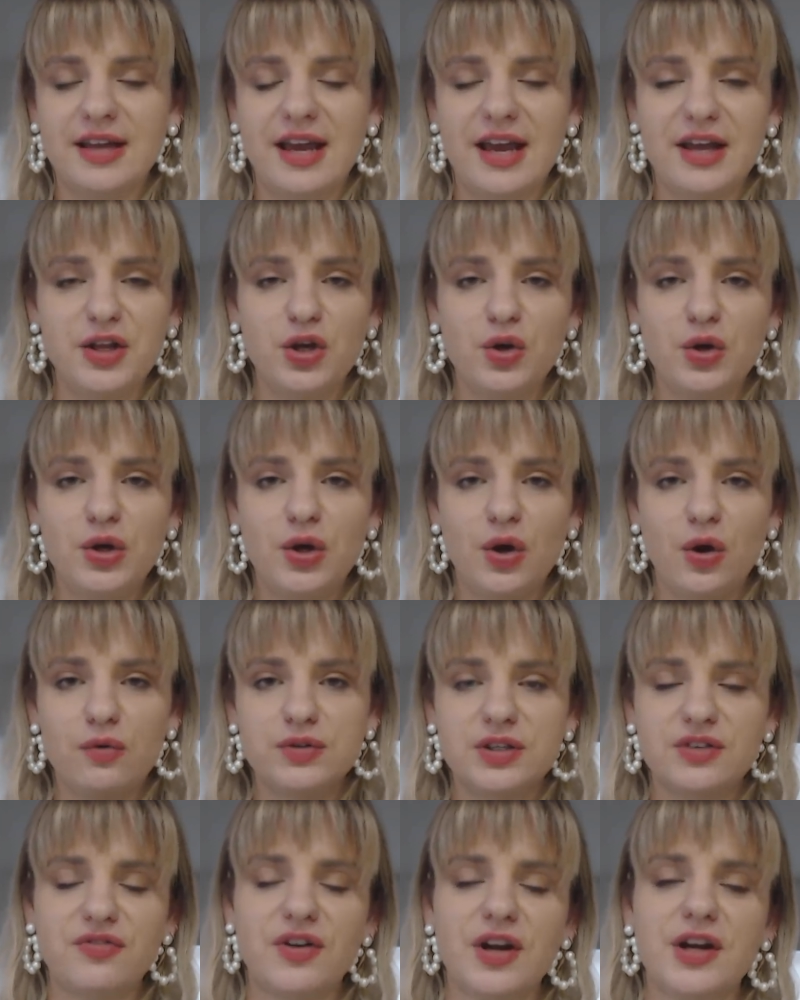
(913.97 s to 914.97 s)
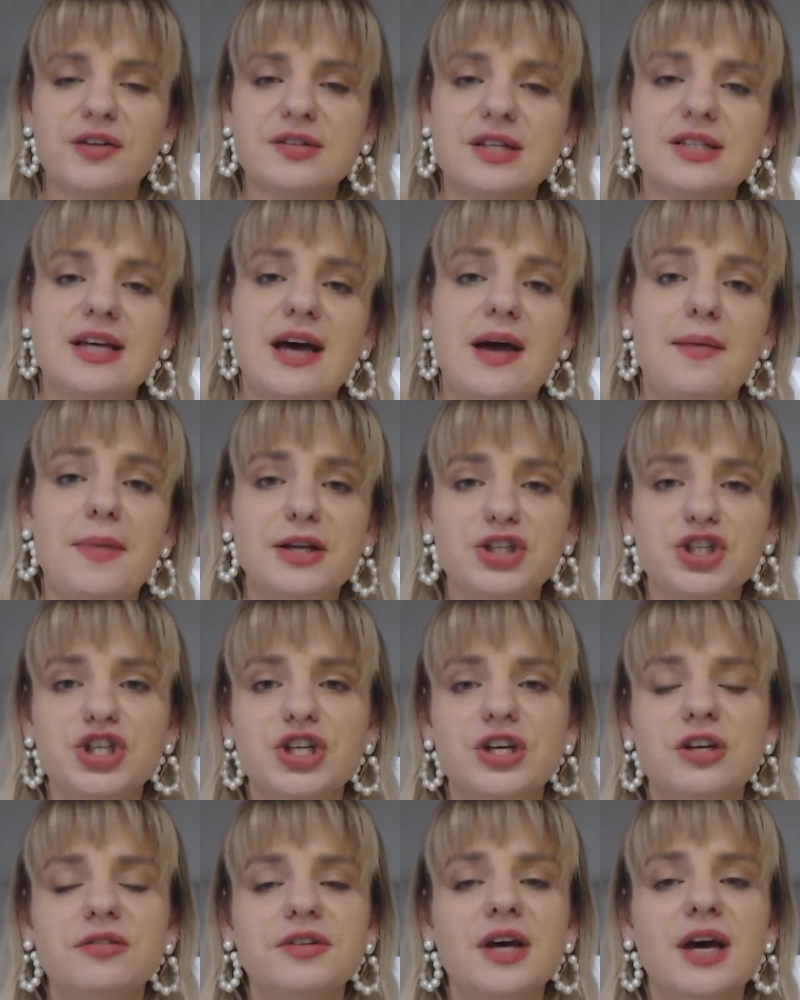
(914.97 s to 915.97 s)
any of the fragrances I
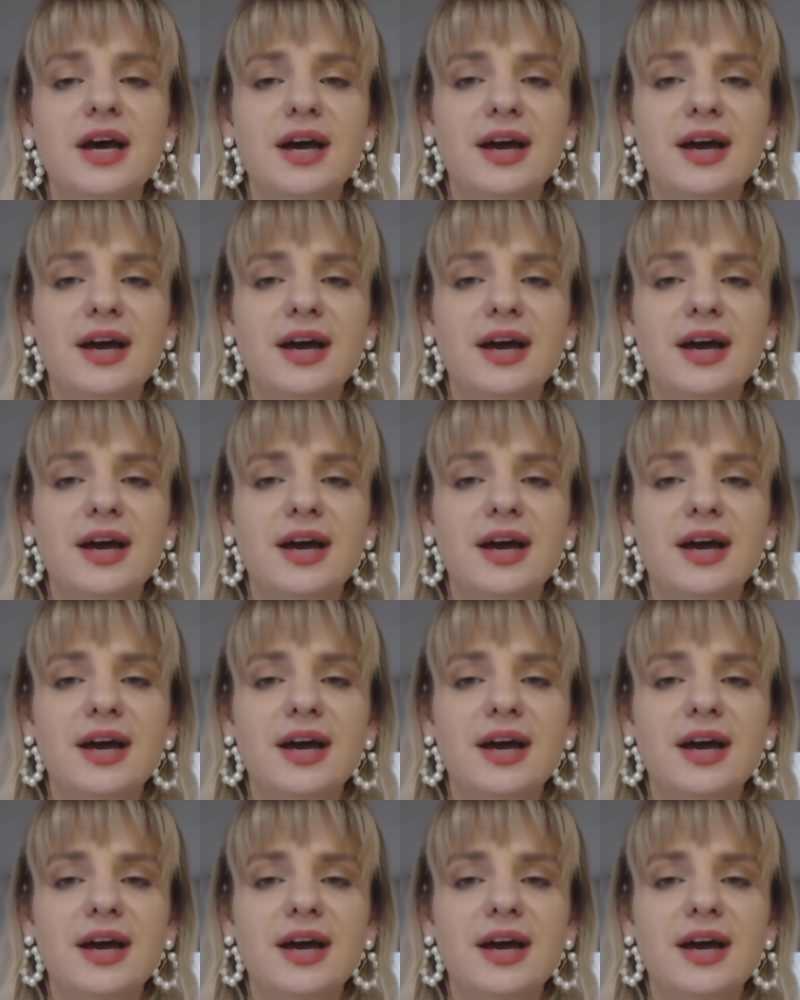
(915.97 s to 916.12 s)
mentioned,